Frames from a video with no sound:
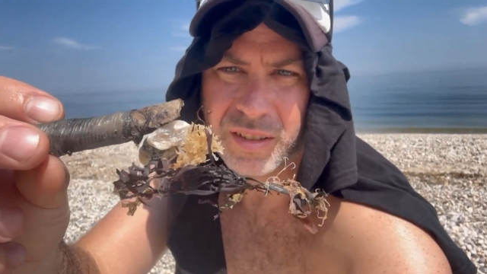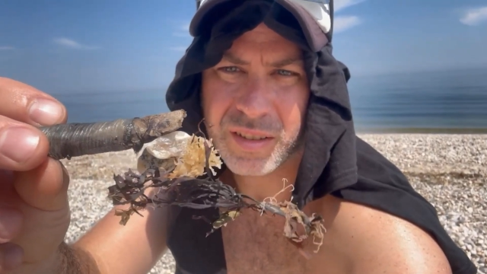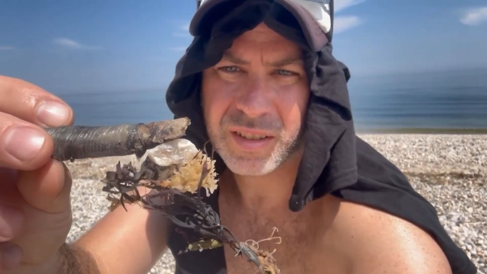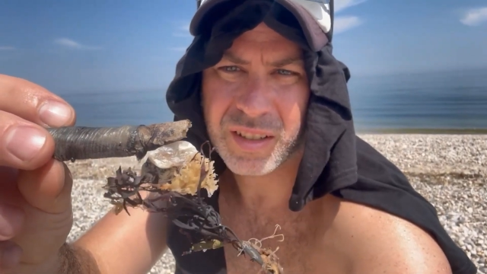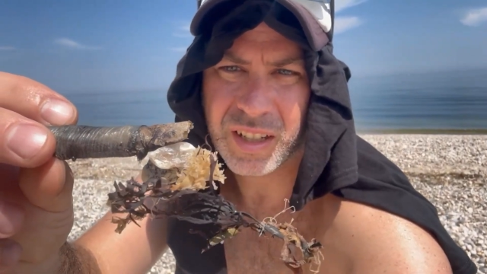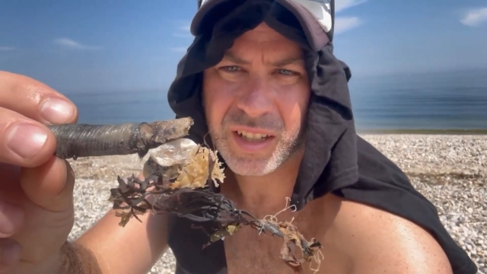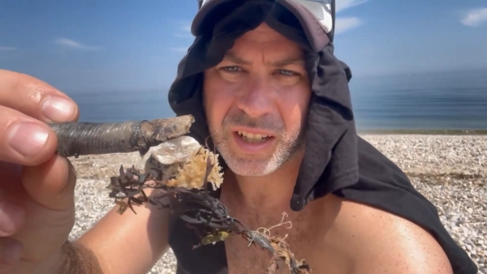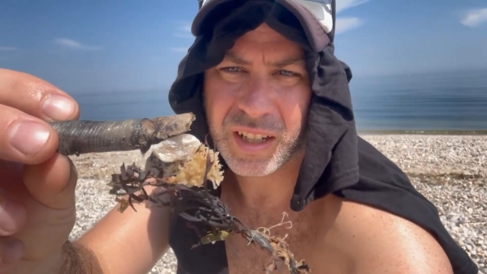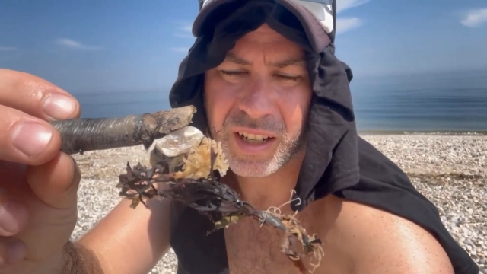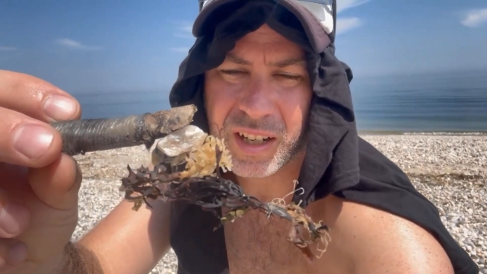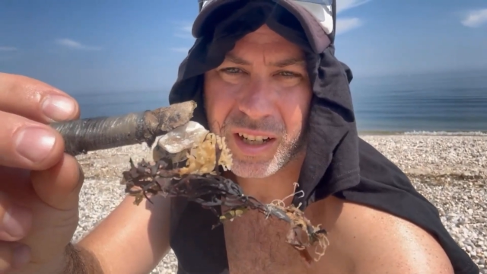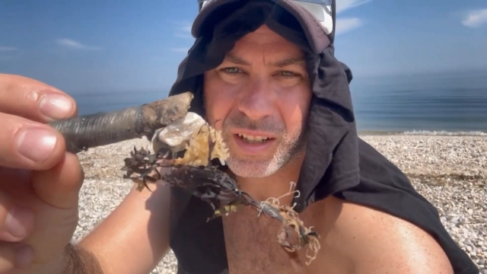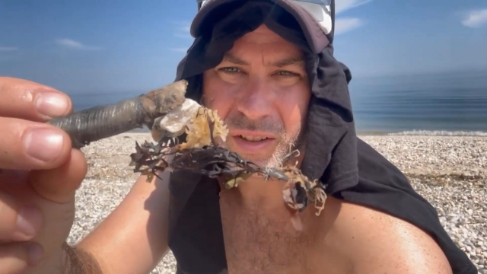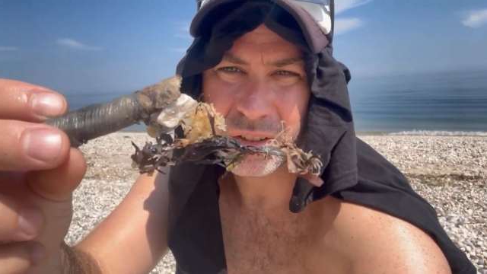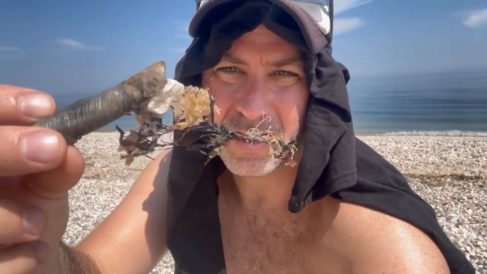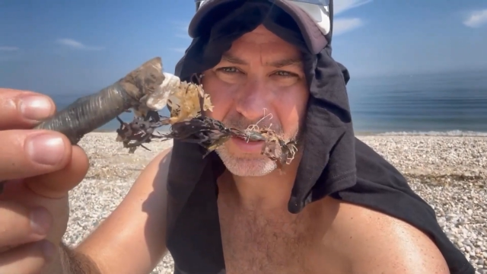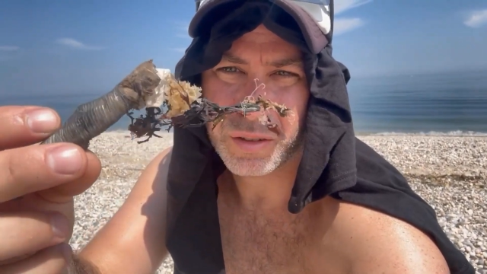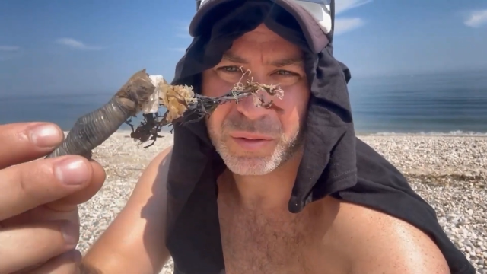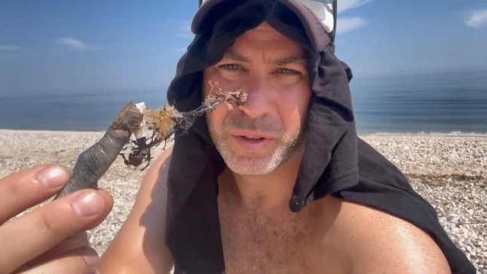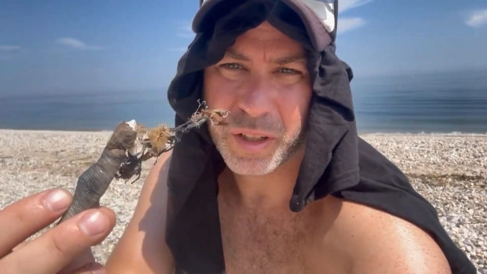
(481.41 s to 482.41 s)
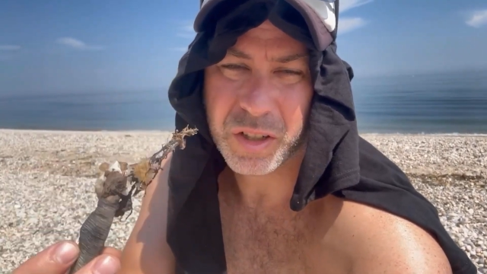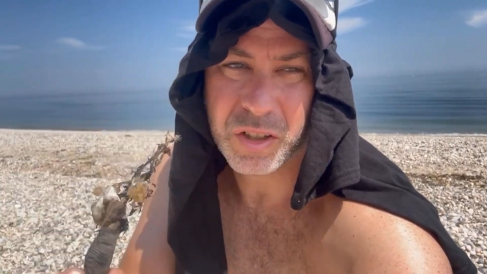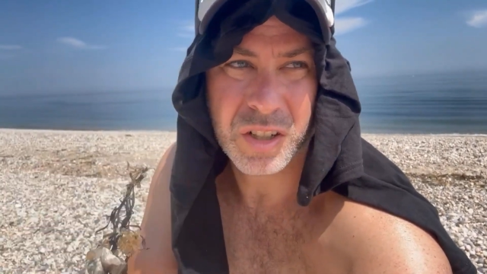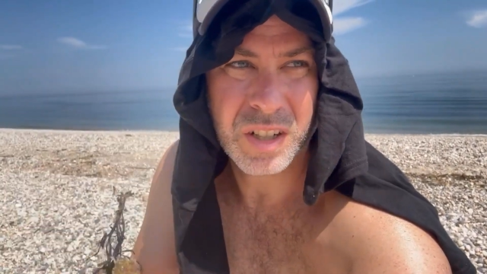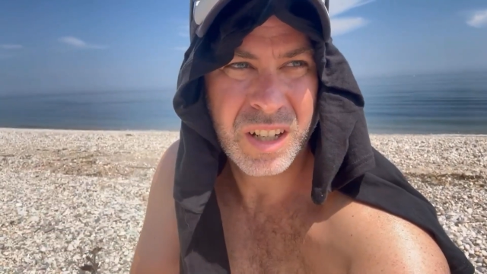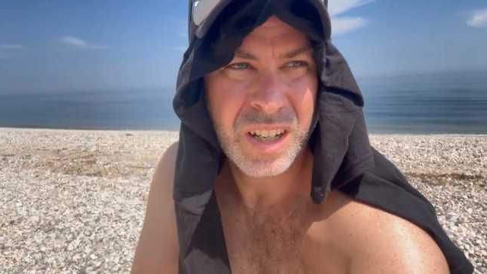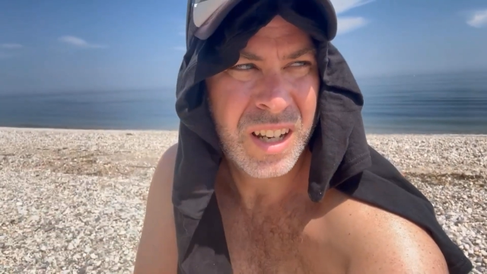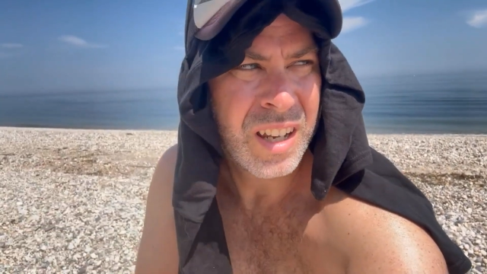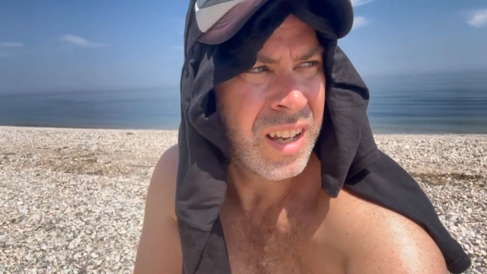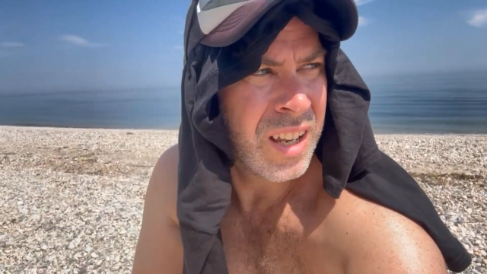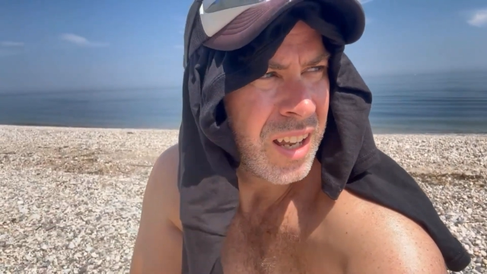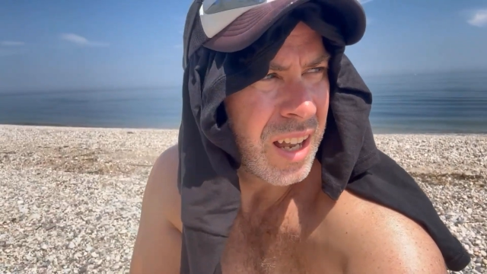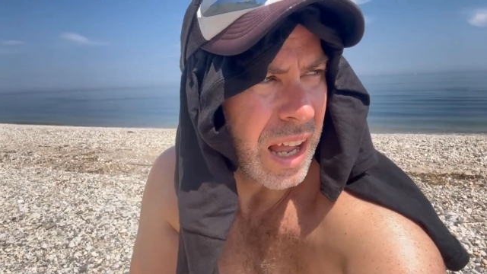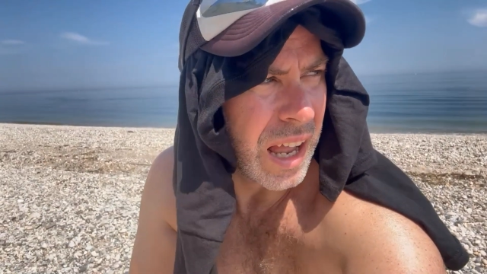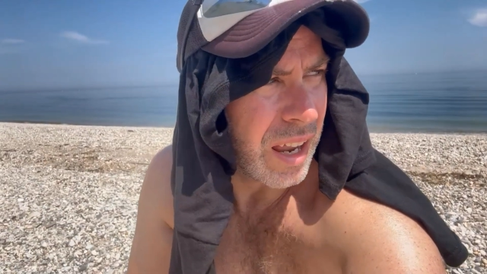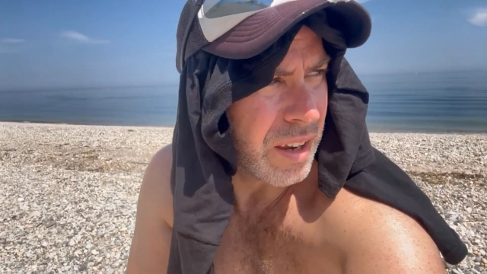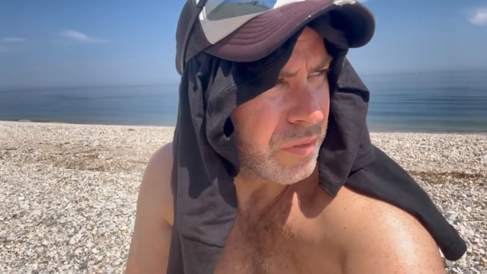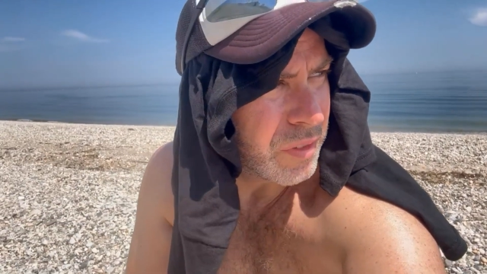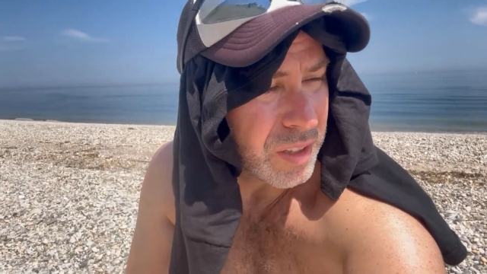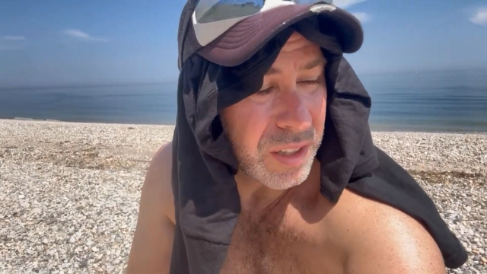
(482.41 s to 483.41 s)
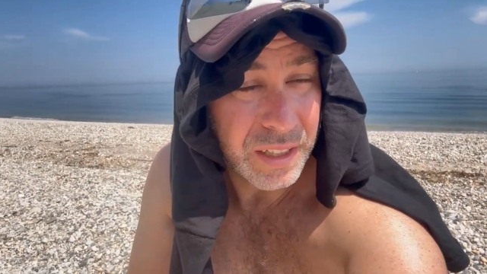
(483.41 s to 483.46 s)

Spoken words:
sticking onto it, which I feel